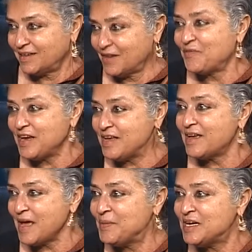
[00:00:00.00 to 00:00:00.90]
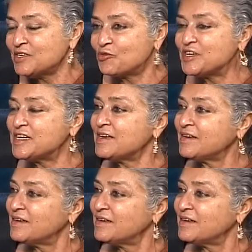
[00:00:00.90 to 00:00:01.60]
a very eminent critic,